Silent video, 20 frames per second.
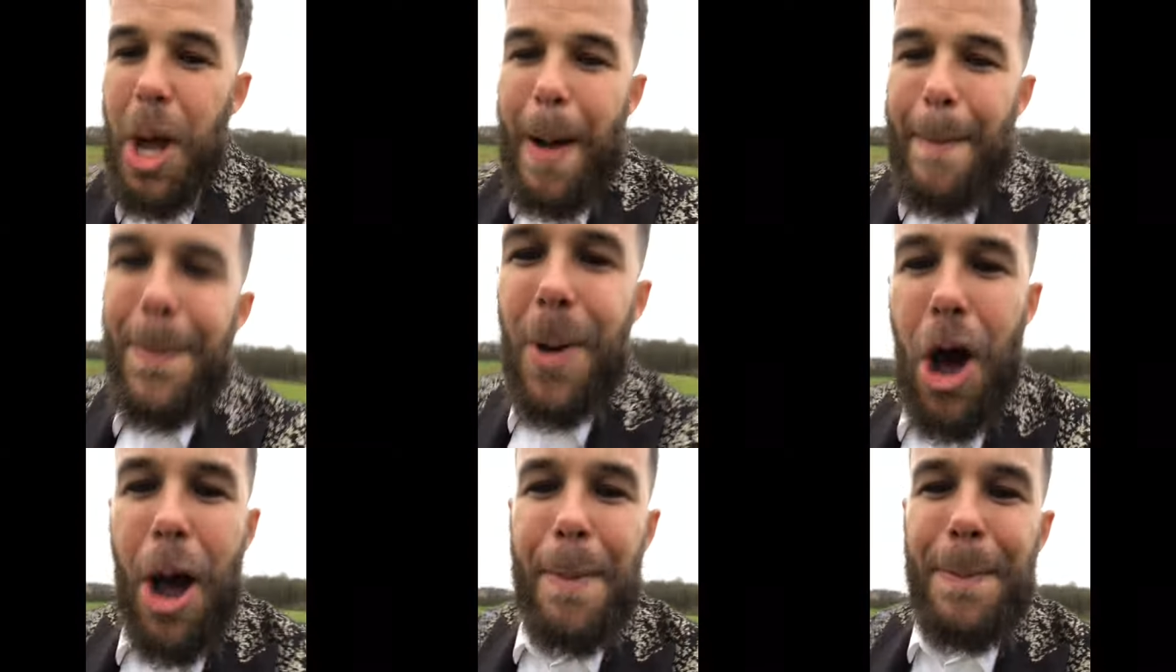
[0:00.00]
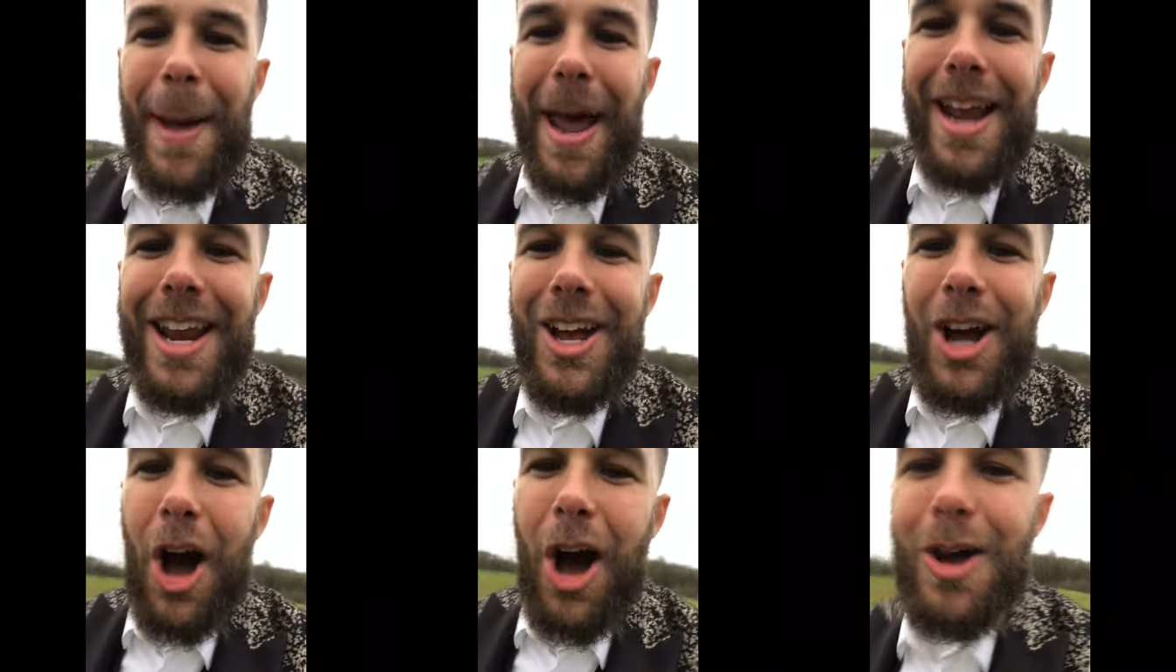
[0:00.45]
Motte and
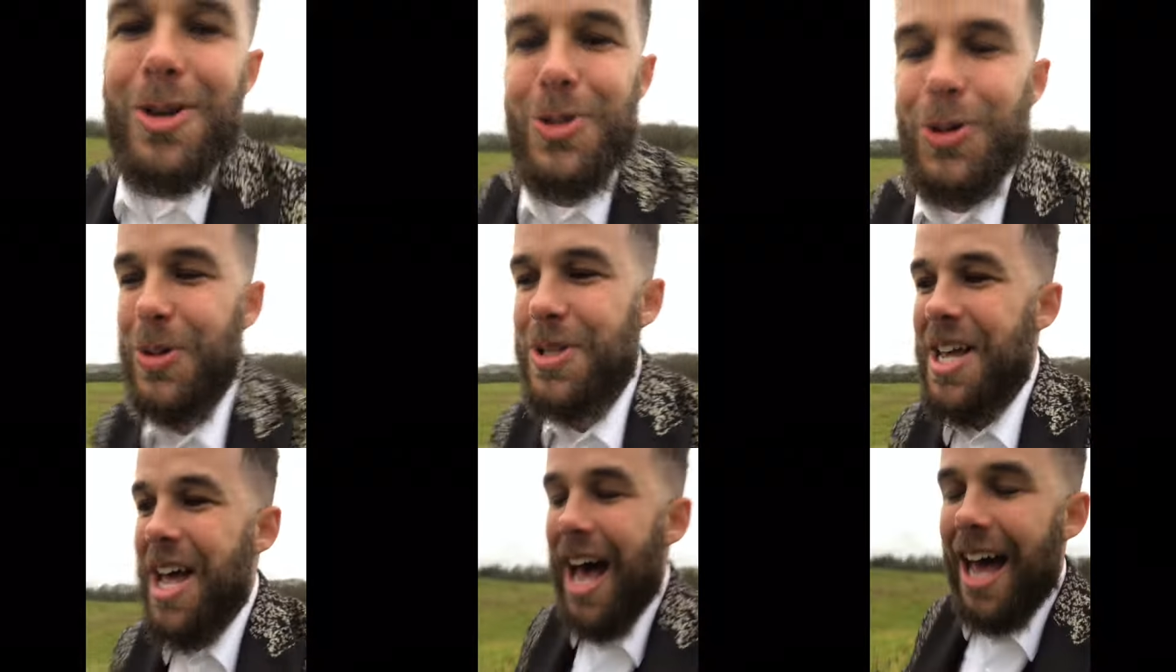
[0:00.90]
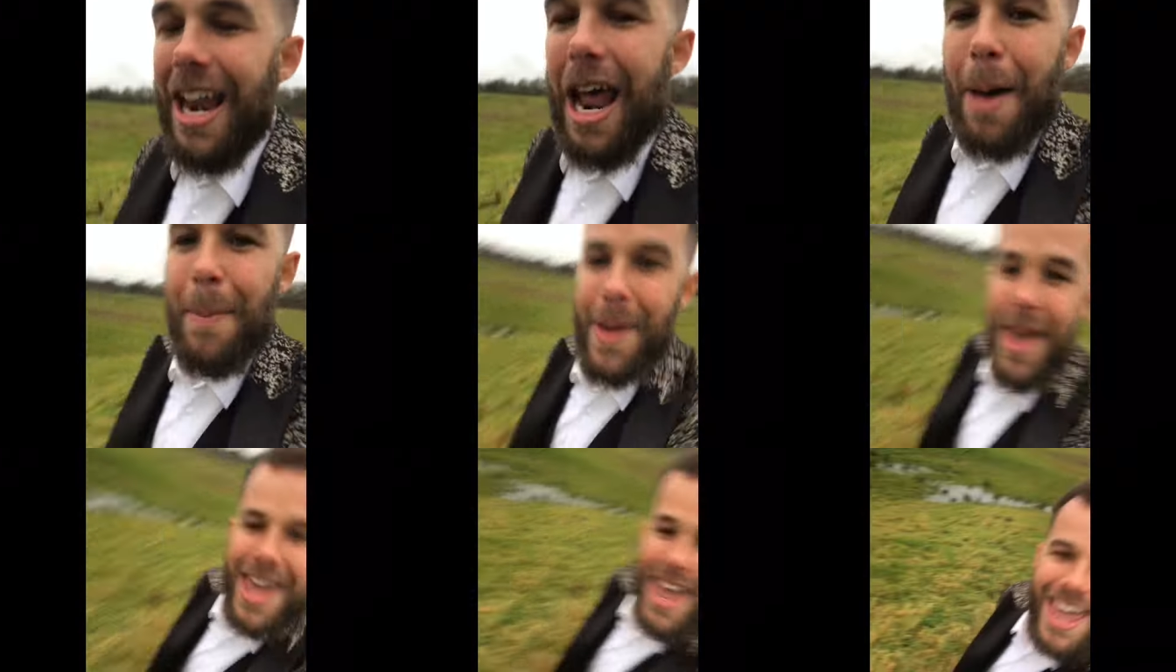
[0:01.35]
Bailey Castles, and
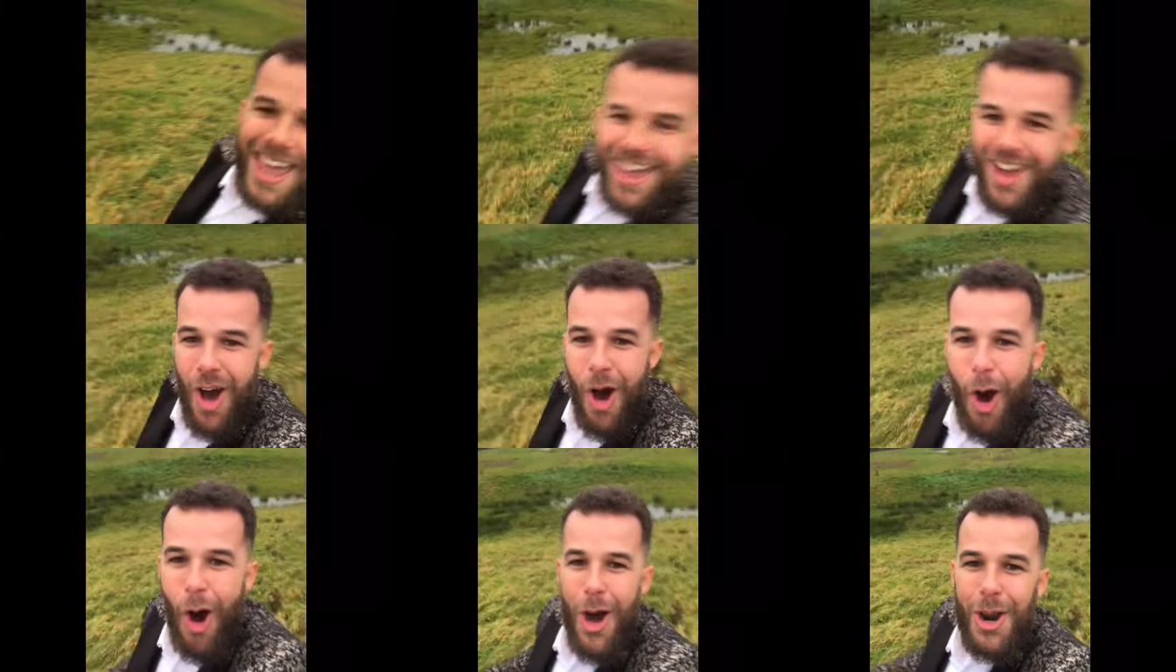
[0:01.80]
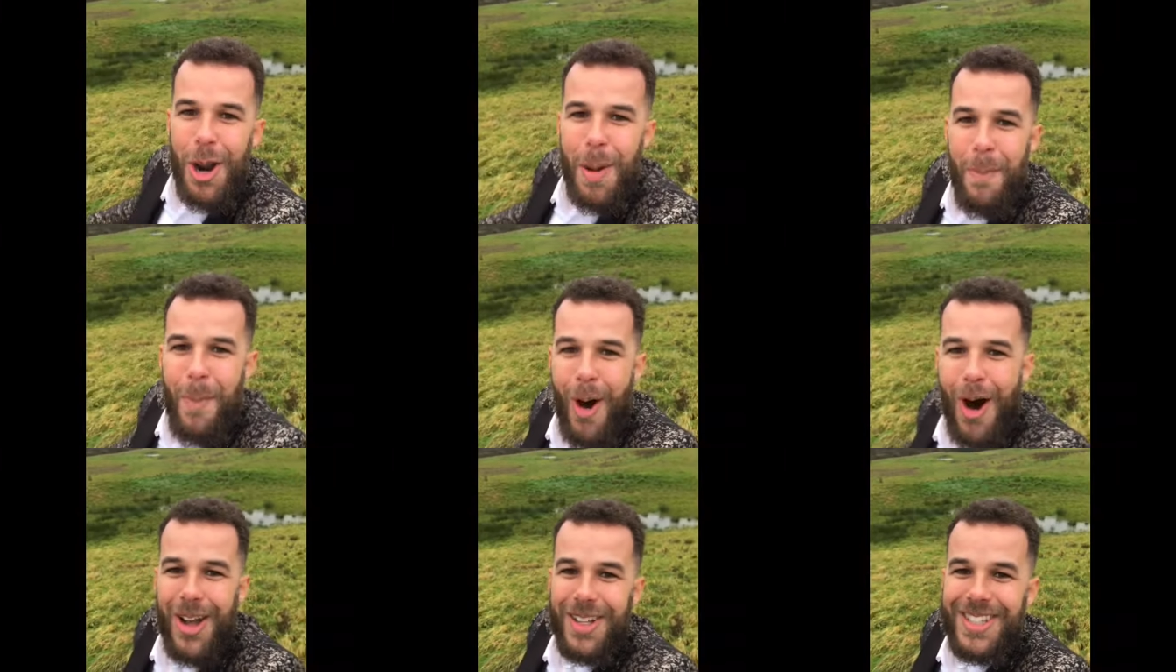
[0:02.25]
I'm here on the
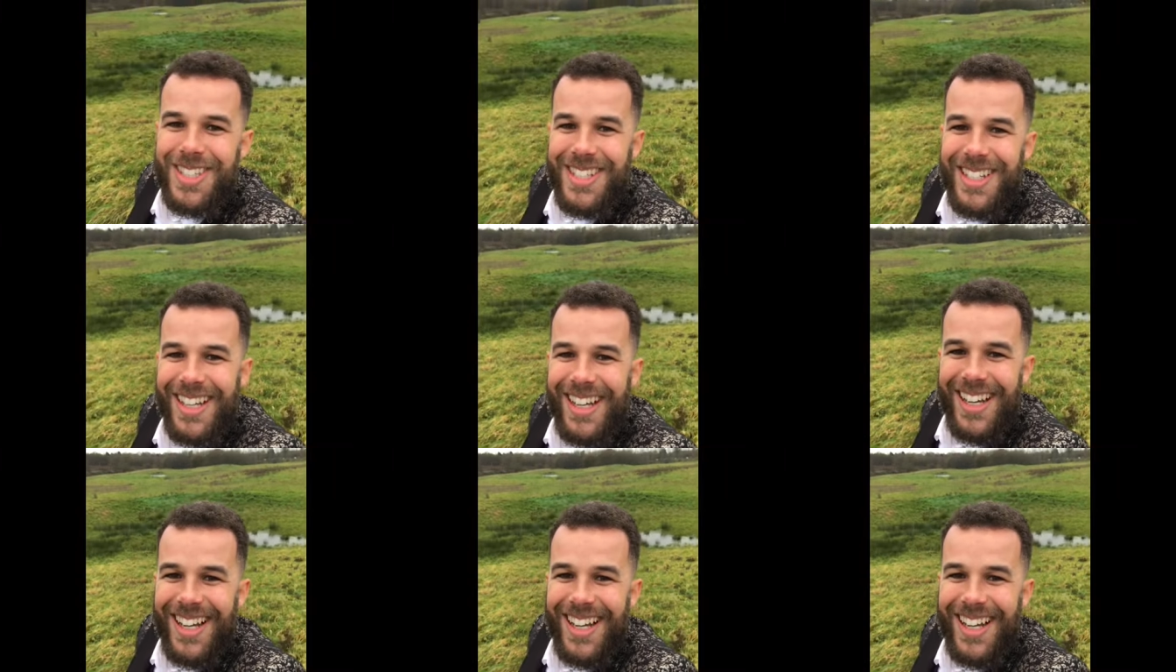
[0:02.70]
Motte.